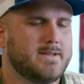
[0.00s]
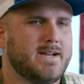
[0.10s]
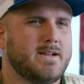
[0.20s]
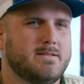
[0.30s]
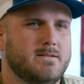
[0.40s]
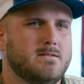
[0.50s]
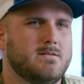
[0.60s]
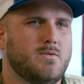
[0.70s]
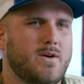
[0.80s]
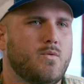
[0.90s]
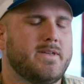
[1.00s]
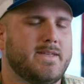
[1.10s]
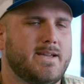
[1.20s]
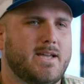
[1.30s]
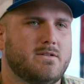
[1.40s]
kind of the way
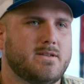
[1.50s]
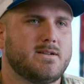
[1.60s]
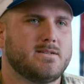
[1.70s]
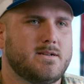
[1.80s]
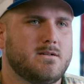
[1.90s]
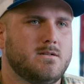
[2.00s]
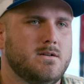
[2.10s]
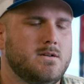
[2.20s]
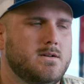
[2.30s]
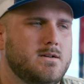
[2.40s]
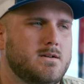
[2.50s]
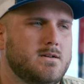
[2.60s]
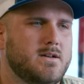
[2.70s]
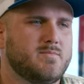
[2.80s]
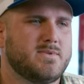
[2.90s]
they handle things here
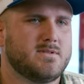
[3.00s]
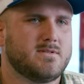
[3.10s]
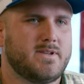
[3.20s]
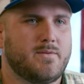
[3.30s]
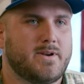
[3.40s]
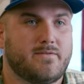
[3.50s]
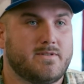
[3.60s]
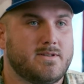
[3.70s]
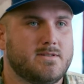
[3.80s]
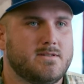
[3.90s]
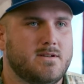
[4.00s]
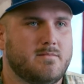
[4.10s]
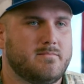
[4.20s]
helped us get ready for this.